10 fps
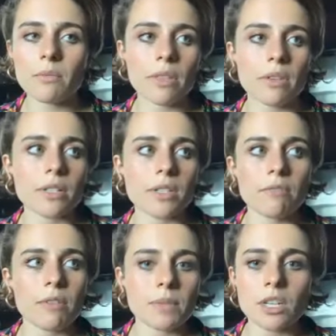whether it's
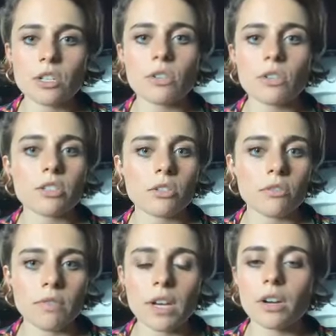like from citrus or
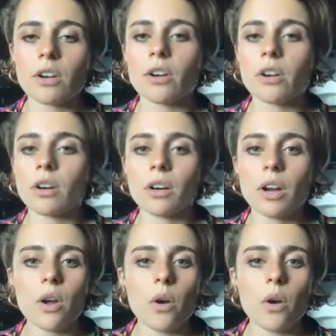vinegar